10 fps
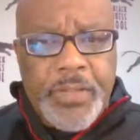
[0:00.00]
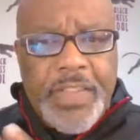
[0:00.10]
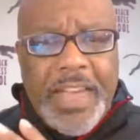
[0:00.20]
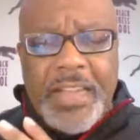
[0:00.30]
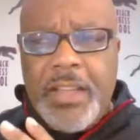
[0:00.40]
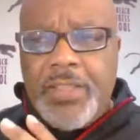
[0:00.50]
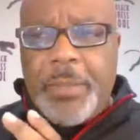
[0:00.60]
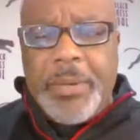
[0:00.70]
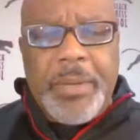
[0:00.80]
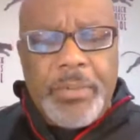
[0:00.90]
that
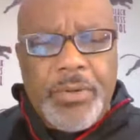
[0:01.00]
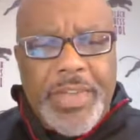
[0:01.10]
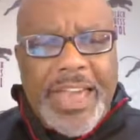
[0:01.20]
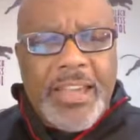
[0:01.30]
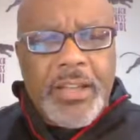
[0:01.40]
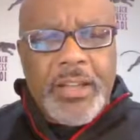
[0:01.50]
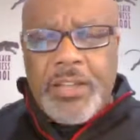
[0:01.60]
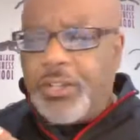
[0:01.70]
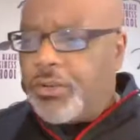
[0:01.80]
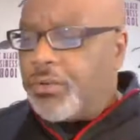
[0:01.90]
the people that
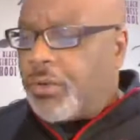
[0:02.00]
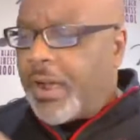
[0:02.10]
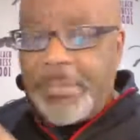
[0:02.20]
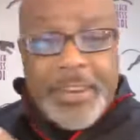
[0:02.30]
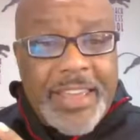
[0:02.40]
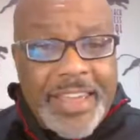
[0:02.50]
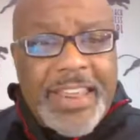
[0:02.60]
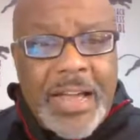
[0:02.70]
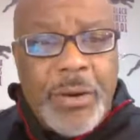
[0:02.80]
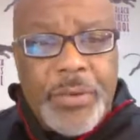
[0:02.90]
you have been
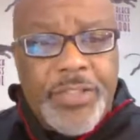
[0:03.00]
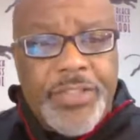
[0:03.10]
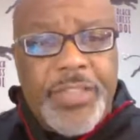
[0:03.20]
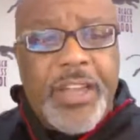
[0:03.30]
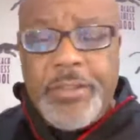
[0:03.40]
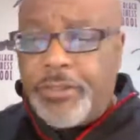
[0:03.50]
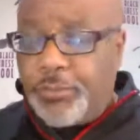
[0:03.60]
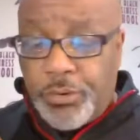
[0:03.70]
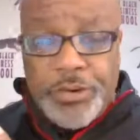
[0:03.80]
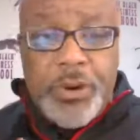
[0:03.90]
hanging out with that
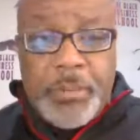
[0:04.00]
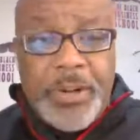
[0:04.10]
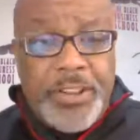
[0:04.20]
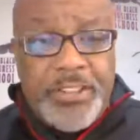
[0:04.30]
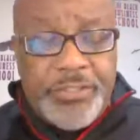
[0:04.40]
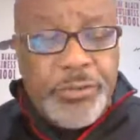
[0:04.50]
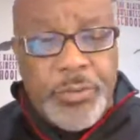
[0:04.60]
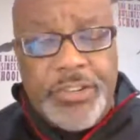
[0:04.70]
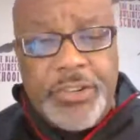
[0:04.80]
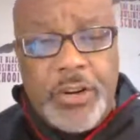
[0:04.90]
were your buddies 2
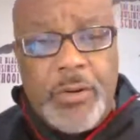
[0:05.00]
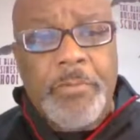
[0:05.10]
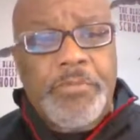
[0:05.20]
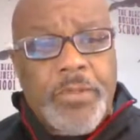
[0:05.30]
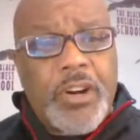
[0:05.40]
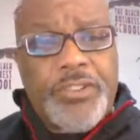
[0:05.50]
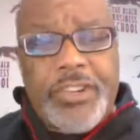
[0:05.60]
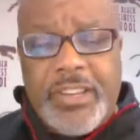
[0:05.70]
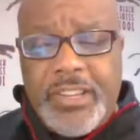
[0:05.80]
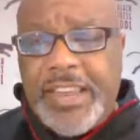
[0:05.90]
weeks ago are
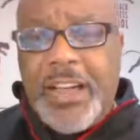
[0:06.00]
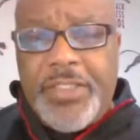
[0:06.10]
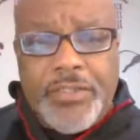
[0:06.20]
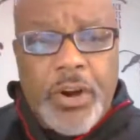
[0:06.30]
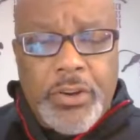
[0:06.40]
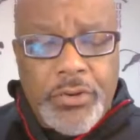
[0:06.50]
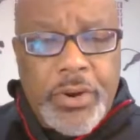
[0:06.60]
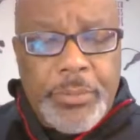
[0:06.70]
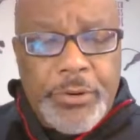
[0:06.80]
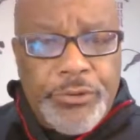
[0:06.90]
suddenly now these hardened
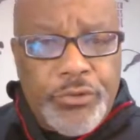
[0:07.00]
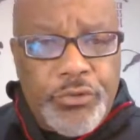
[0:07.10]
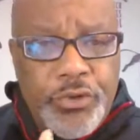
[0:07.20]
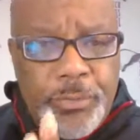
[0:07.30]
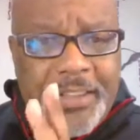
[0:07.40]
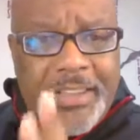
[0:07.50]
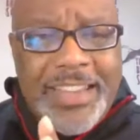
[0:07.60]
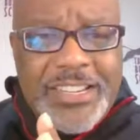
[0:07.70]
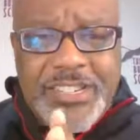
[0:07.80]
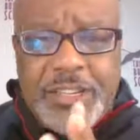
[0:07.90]
criminals who have been
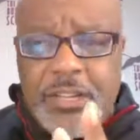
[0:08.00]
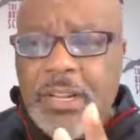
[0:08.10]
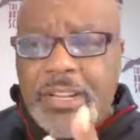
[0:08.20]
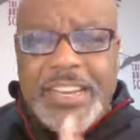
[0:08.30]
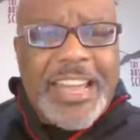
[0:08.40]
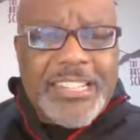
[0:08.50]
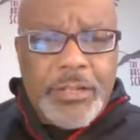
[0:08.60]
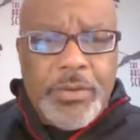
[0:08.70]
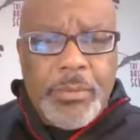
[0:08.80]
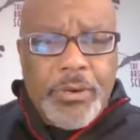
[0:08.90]
engaged in a
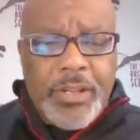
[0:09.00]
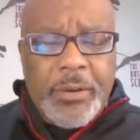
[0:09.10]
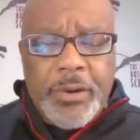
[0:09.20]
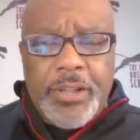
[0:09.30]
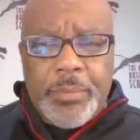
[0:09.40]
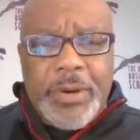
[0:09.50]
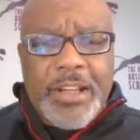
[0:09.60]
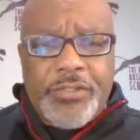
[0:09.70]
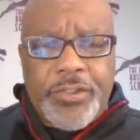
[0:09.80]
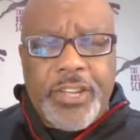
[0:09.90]
nasty criminal
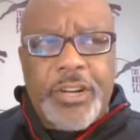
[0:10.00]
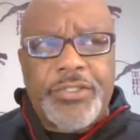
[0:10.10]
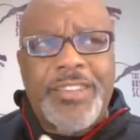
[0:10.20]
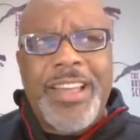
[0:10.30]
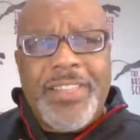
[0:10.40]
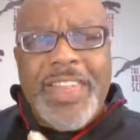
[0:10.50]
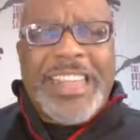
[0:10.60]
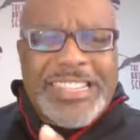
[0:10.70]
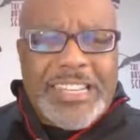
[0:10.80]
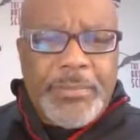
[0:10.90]
enterprise for years.
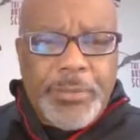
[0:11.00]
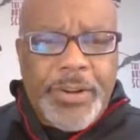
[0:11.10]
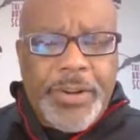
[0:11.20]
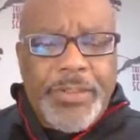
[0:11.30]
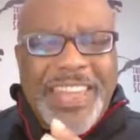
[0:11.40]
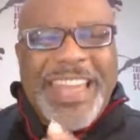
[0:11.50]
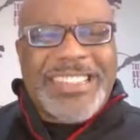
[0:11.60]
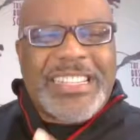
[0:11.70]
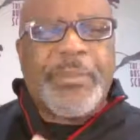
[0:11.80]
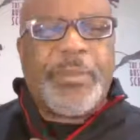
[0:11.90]
That seems weird.
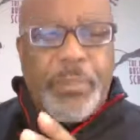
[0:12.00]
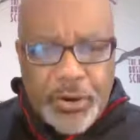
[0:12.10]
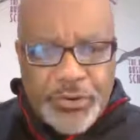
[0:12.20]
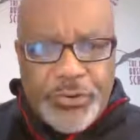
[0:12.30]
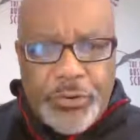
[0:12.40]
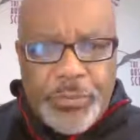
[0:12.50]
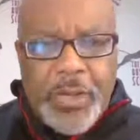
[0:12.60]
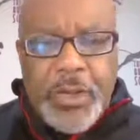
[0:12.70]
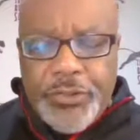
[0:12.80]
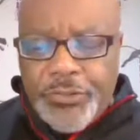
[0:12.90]
That seems personal.
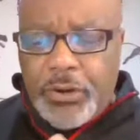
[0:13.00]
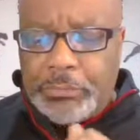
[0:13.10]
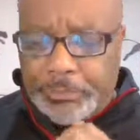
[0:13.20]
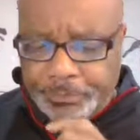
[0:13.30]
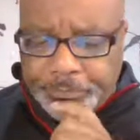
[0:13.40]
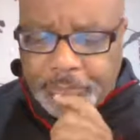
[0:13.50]
So,